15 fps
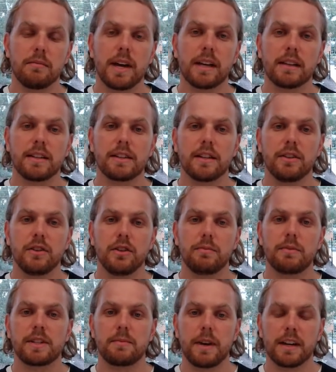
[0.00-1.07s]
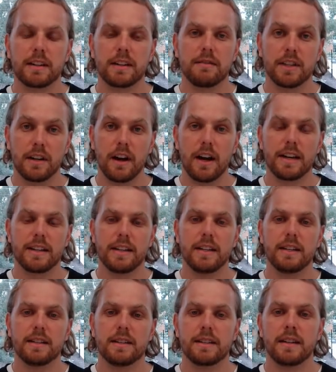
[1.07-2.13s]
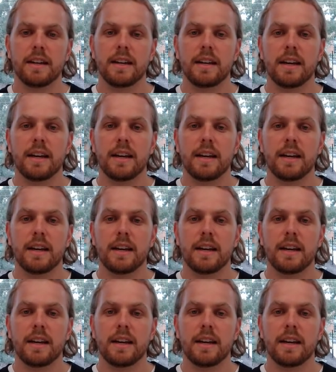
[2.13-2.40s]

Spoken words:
may elicit new perspectives and ideas